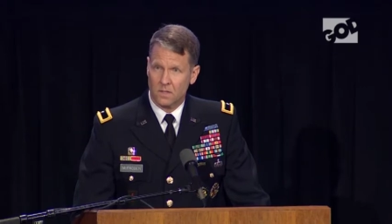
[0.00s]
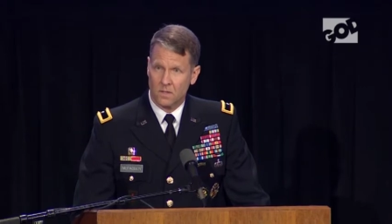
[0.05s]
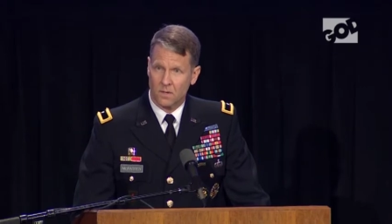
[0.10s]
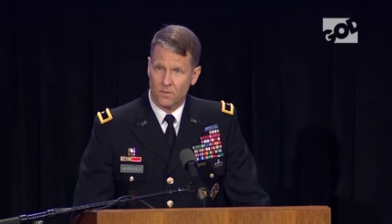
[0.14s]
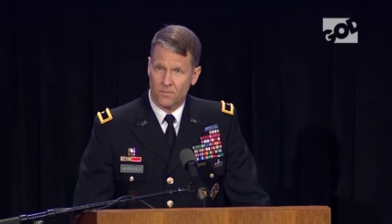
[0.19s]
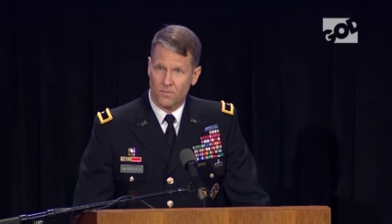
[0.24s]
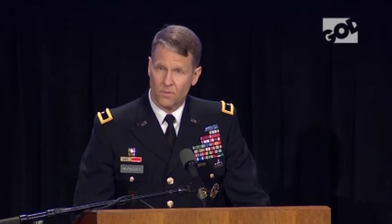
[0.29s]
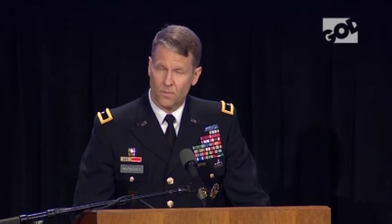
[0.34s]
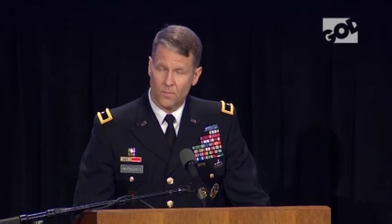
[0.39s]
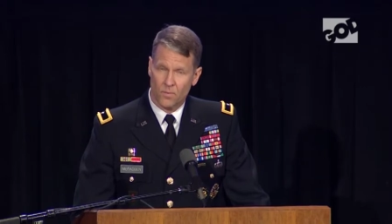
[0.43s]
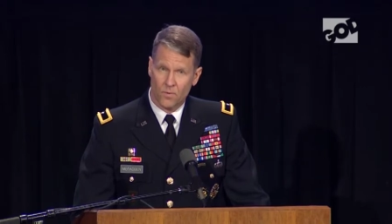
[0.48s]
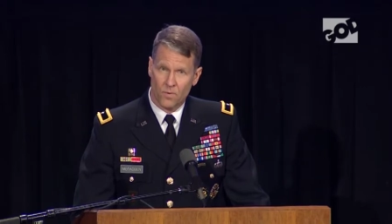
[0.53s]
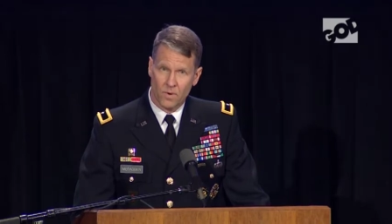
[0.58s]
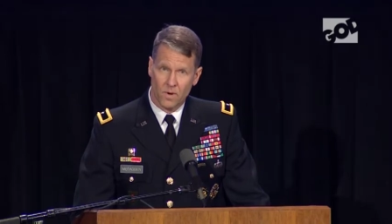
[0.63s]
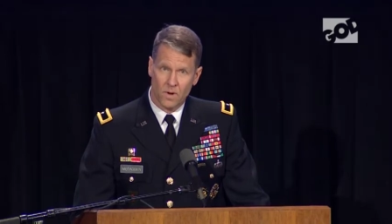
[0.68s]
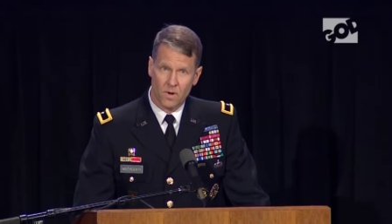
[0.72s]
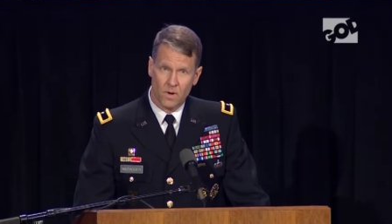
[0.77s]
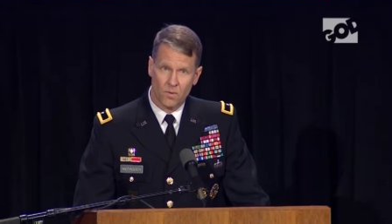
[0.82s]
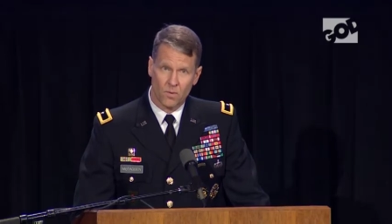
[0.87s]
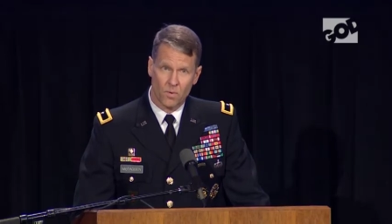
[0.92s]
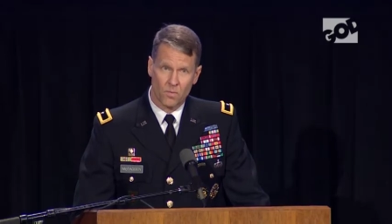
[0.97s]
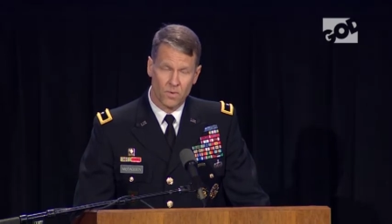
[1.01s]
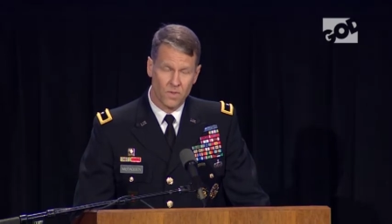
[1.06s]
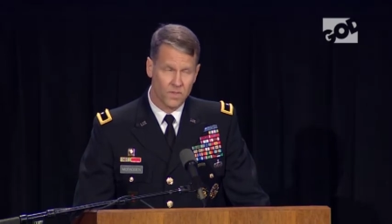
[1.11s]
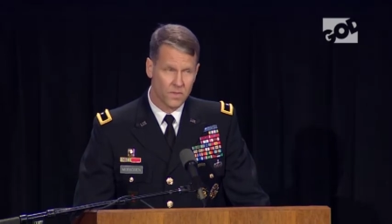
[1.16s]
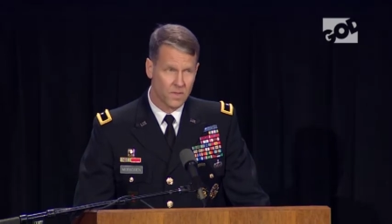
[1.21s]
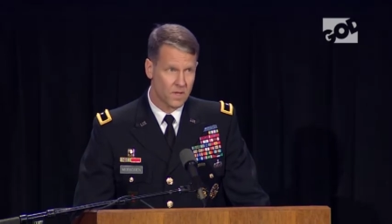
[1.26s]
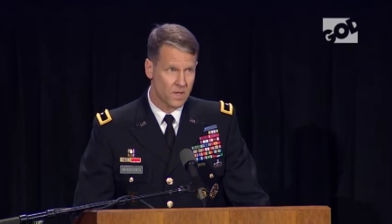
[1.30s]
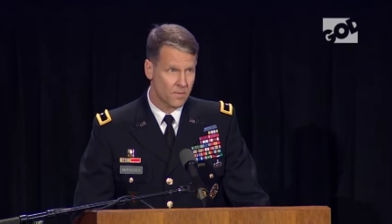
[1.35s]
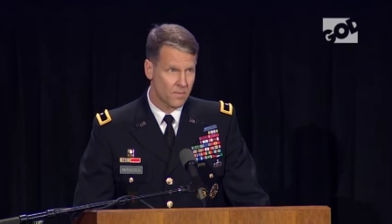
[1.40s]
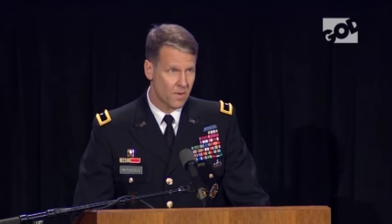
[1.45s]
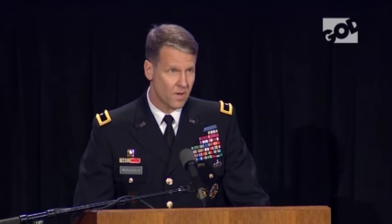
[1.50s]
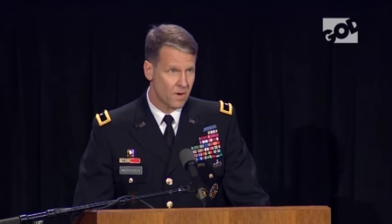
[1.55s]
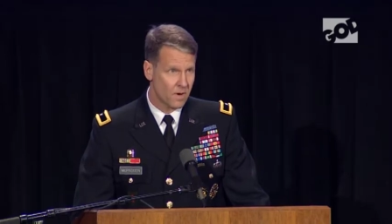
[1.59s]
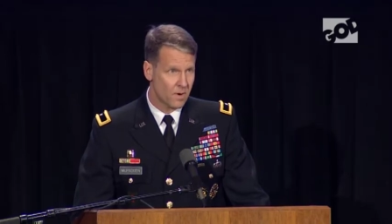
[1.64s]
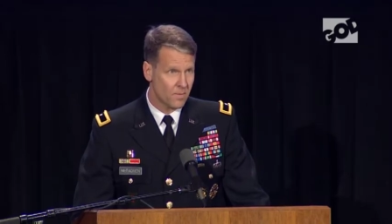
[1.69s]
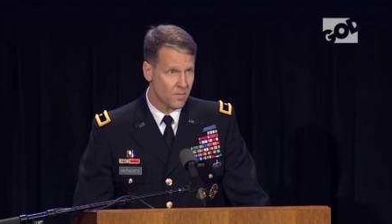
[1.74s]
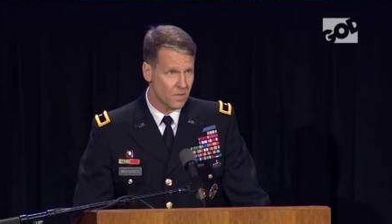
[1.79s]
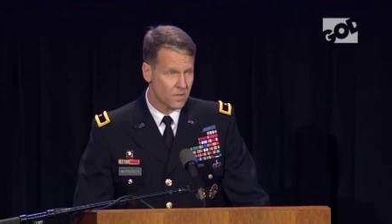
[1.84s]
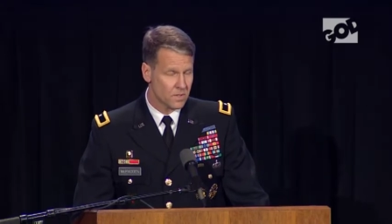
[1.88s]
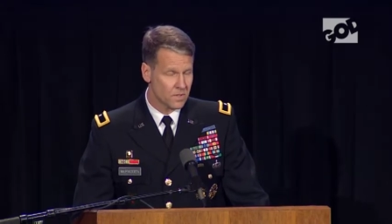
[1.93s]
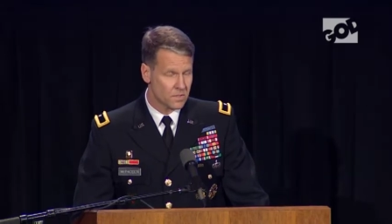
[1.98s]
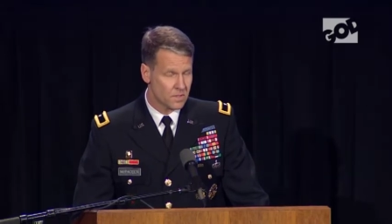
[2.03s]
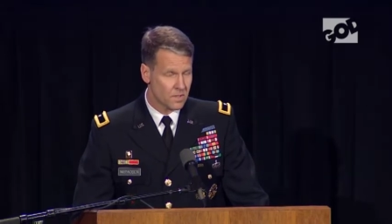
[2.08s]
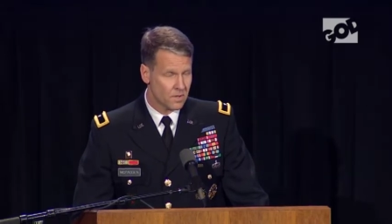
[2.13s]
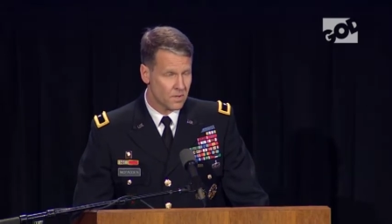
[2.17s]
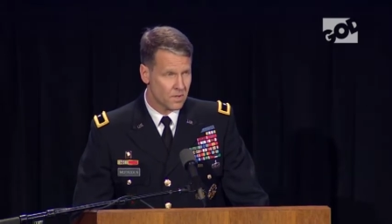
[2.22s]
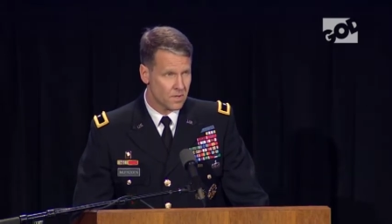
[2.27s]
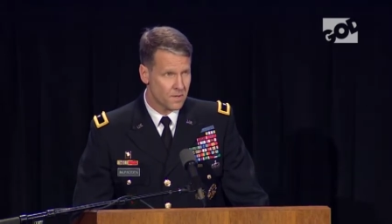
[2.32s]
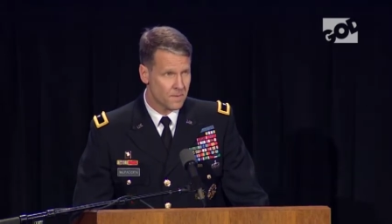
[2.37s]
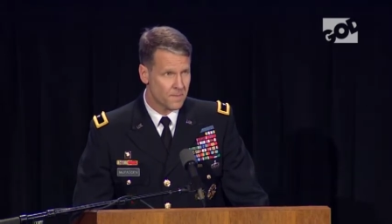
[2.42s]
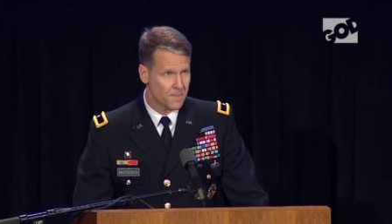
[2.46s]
for prayer when we think about our military.